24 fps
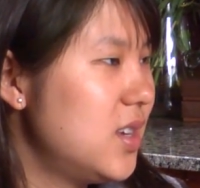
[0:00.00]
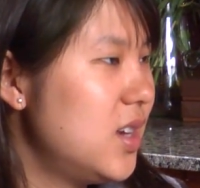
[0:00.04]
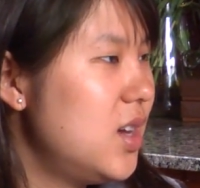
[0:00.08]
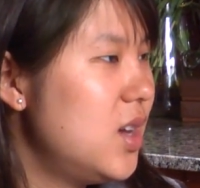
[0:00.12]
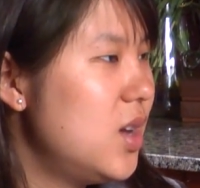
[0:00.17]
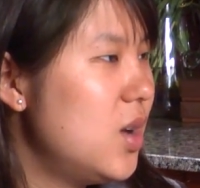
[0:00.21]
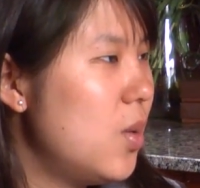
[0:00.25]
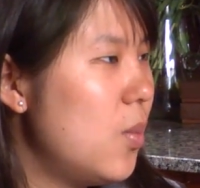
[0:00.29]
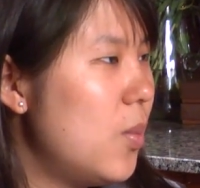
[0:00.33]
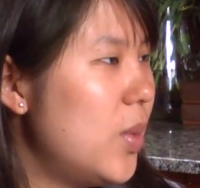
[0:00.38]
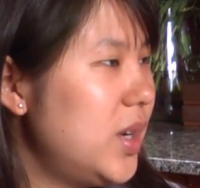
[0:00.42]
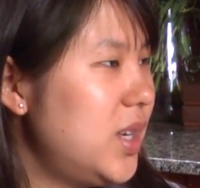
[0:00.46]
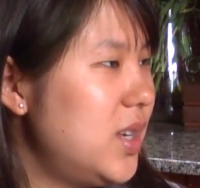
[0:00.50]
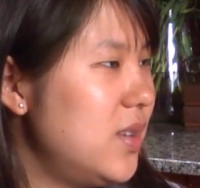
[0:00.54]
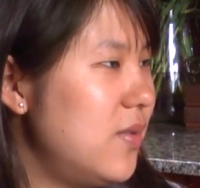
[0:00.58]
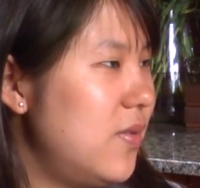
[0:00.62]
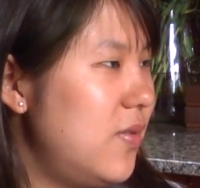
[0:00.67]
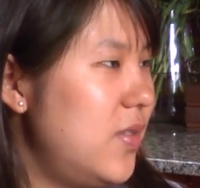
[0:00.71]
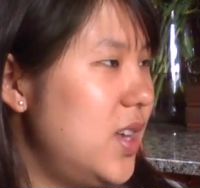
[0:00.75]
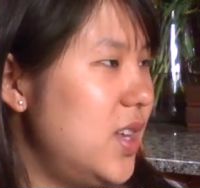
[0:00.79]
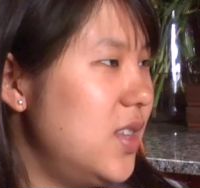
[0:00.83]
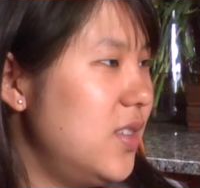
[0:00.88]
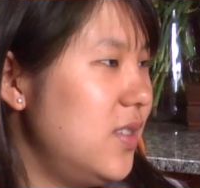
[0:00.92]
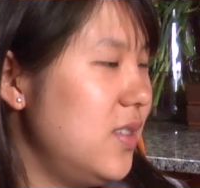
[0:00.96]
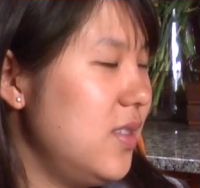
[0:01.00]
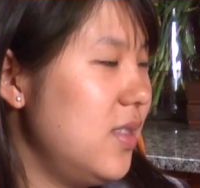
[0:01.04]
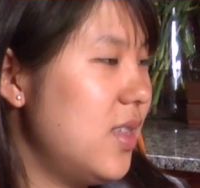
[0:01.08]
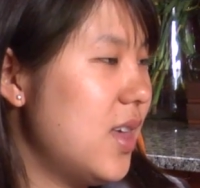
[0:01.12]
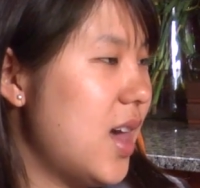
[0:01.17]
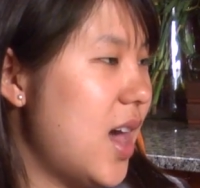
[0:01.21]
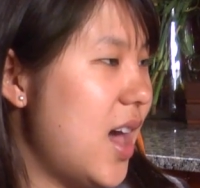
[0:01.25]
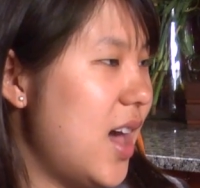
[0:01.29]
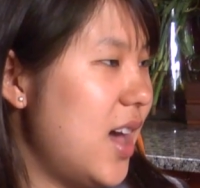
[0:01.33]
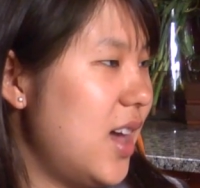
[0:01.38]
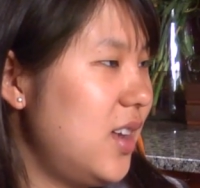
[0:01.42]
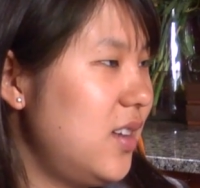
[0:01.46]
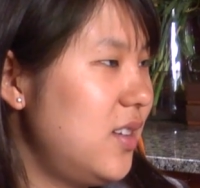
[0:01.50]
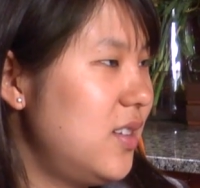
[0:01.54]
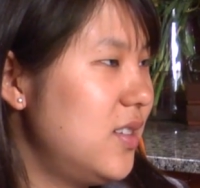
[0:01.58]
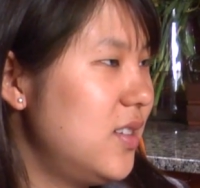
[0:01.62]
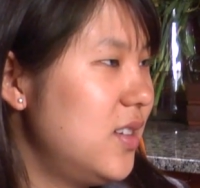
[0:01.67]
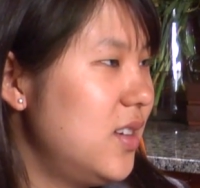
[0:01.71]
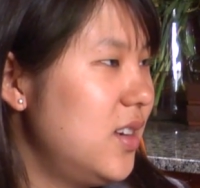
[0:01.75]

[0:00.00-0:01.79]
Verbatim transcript: Yeah. What can fit into that?